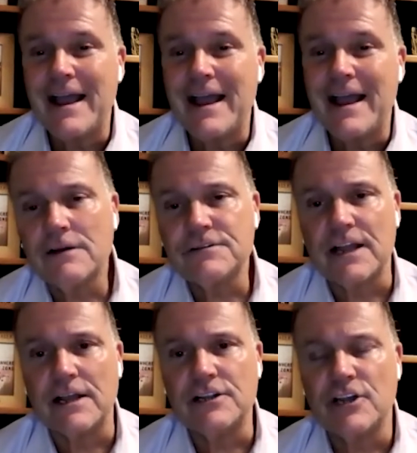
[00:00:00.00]
And I got
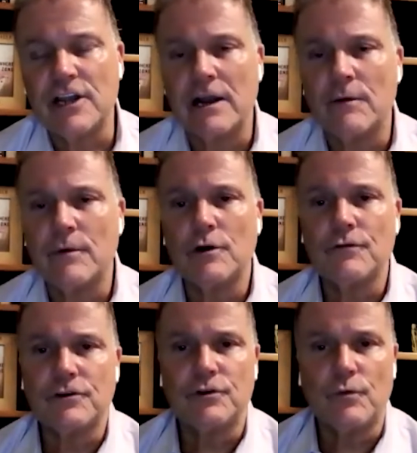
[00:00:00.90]
off stage and I
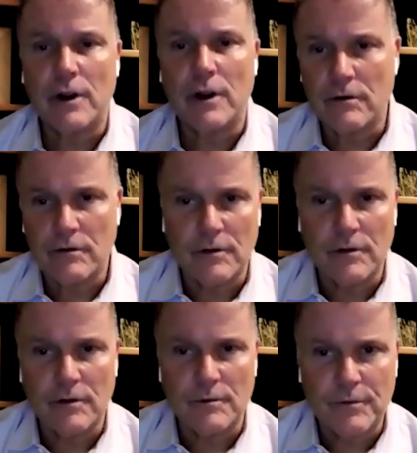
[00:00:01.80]
went over to where
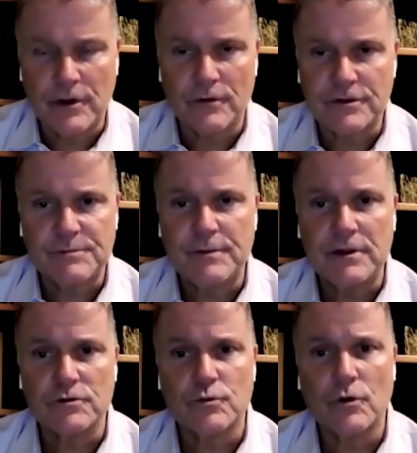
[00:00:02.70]
people, the
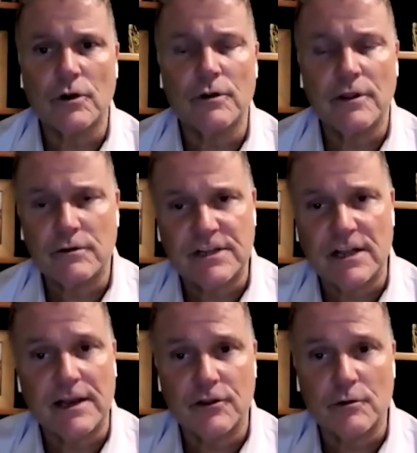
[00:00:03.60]
speakers were, and they're
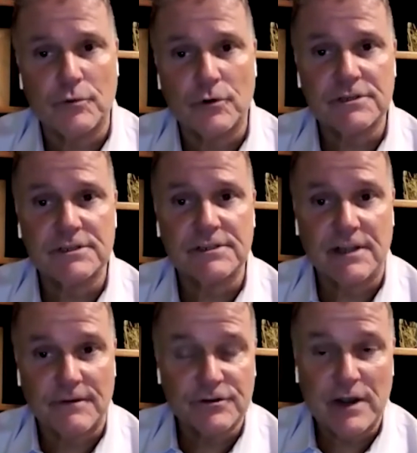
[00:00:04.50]
selling their books and
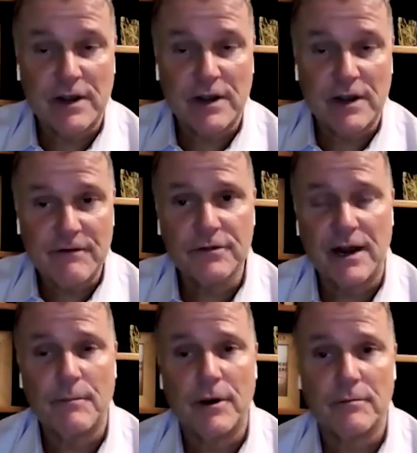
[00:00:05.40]
stuff. So I have a
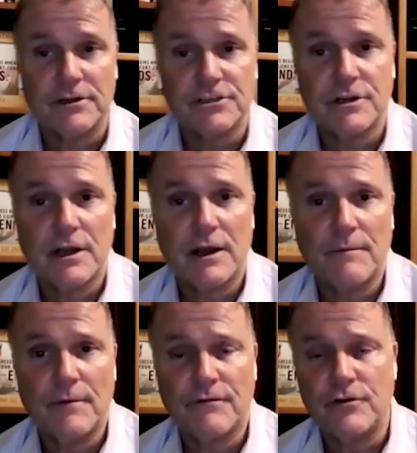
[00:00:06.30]
book that I published
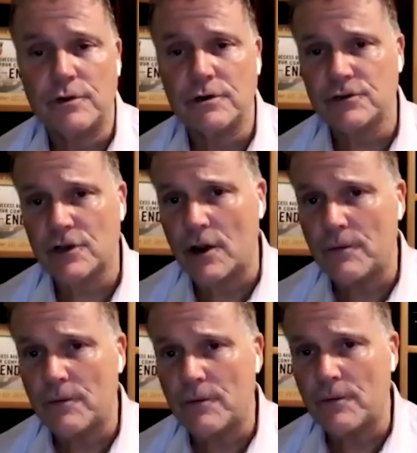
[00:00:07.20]
a few years
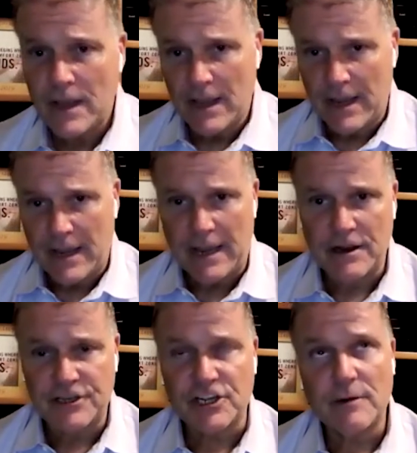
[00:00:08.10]
ago.
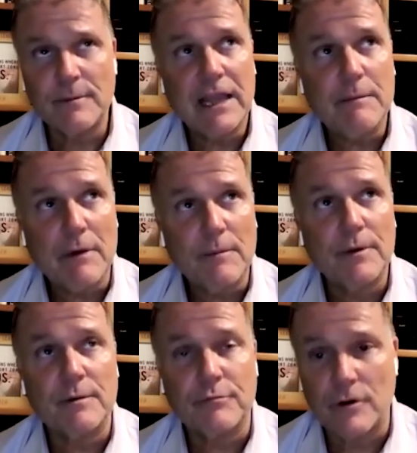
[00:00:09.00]
And a gentleman came
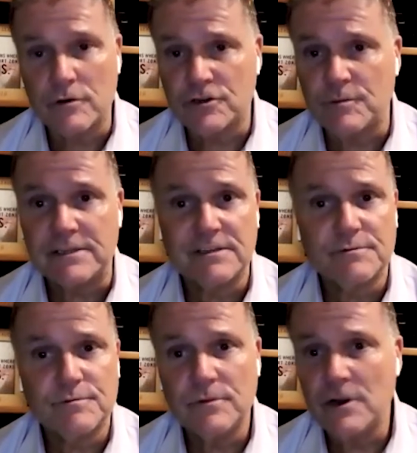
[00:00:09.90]
up and approached me and
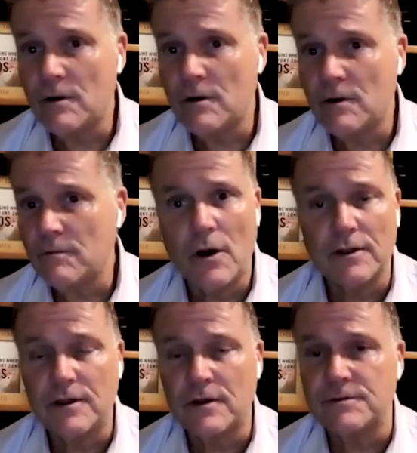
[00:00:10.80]
says,
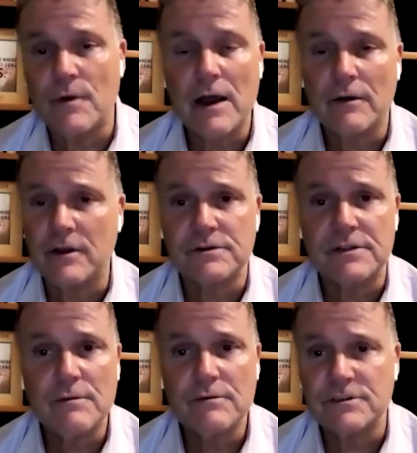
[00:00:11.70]
Paul, he goes, wow, he goes,